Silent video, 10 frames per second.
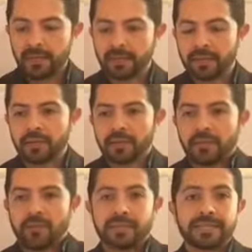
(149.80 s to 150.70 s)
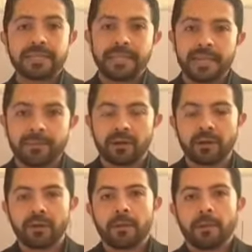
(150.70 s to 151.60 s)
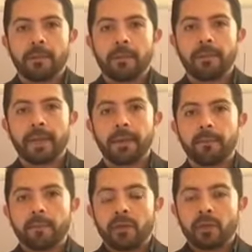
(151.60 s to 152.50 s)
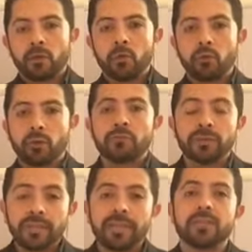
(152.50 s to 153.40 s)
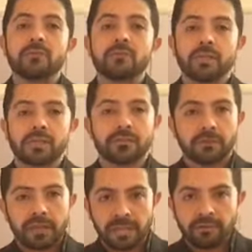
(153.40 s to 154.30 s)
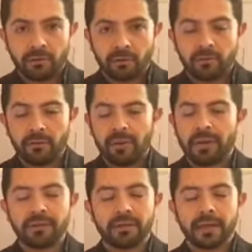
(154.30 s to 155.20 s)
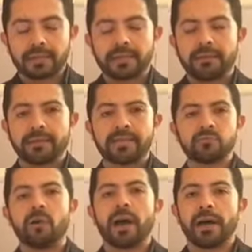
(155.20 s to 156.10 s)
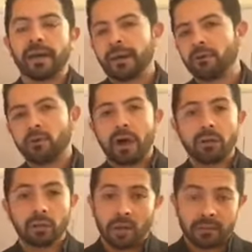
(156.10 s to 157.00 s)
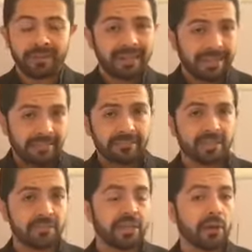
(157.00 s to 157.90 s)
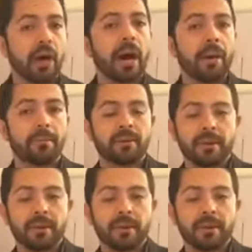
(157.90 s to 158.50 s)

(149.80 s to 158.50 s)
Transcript: a disclaimer that you can really use this for evil. Like I said, this is why I don't know how long I'm going to leave this video up,